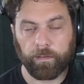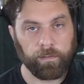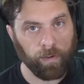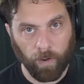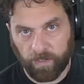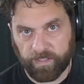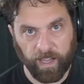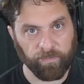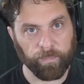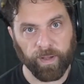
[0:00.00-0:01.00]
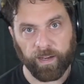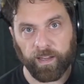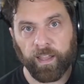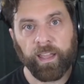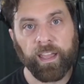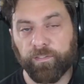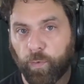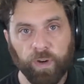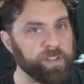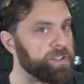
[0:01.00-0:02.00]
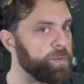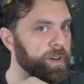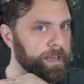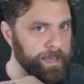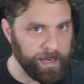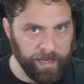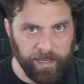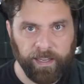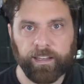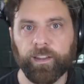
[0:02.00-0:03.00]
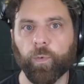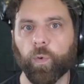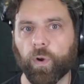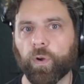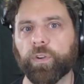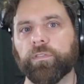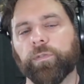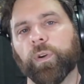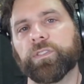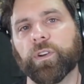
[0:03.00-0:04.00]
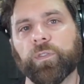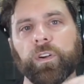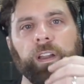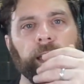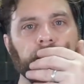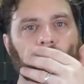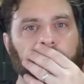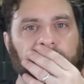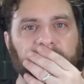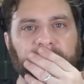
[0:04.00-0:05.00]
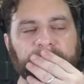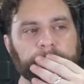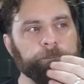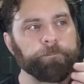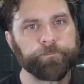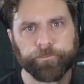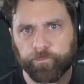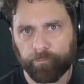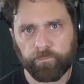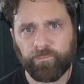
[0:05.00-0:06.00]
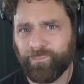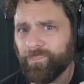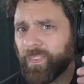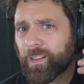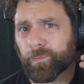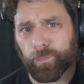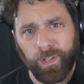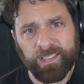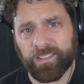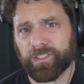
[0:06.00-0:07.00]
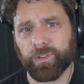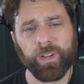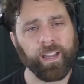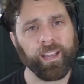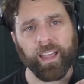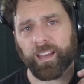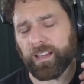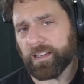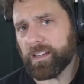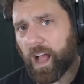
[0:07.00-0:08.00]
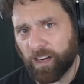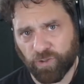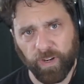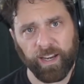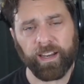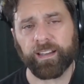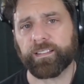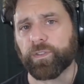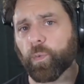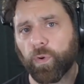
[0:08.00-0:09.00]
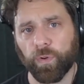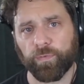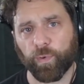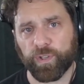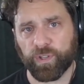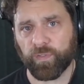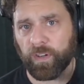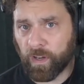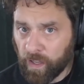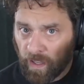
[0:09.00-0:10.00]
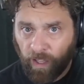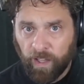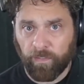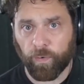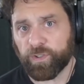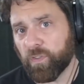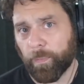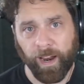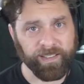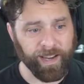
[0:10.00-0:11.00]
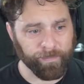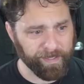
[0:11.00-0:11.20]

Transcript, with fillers: Talks to everybody. If you want to just sort of get in the world of voiceover and listen to it and get indoctrinated into the world of voiceover, Voiceover Body Shop.